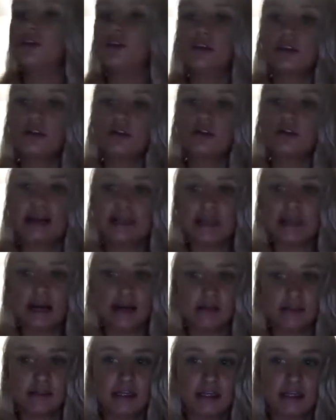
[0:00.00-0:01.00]
to 3
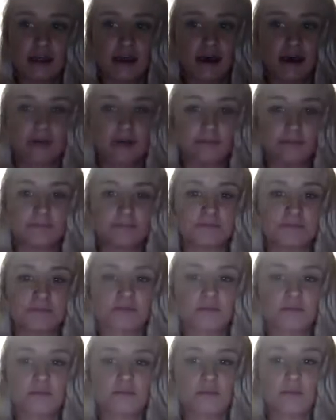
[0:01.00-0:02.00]
times a day,
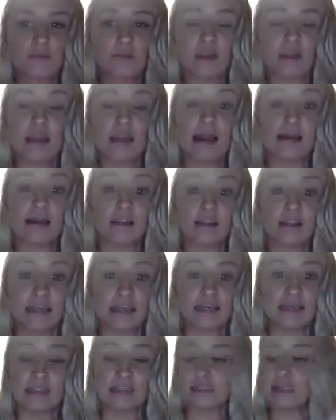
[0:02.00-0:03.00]
at
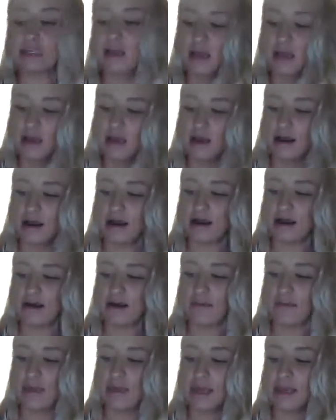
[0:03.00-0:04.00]
least.
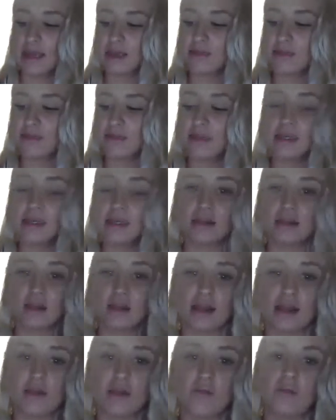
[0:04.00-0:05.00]
And it can be
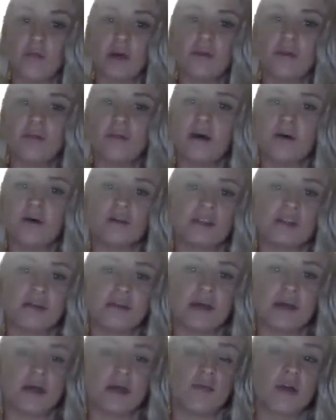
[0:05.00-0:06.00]
like one post
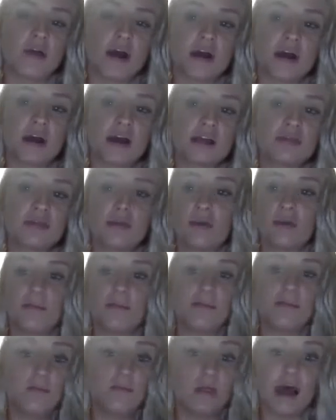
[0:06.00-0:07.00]
about products, one
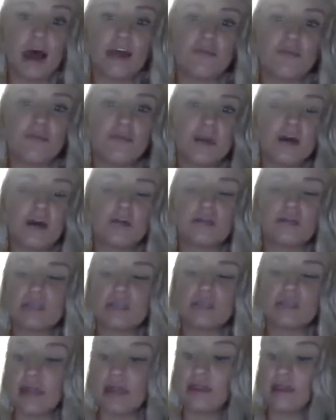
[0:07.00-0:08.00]
live post,
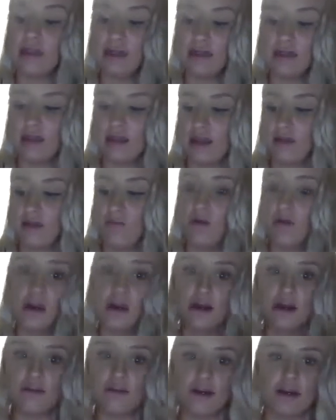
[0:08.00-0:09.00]
and then like
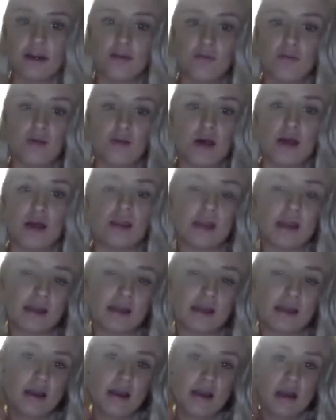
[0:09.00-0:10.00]
whatever you want,
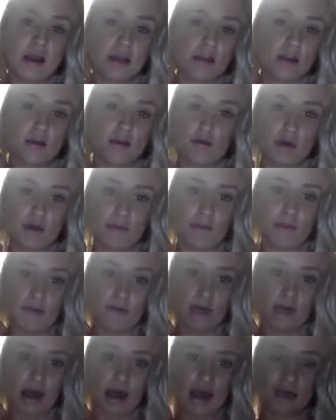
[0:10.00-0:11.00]
like your normal
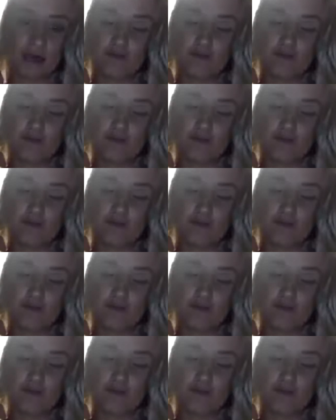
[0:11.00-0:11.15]
life.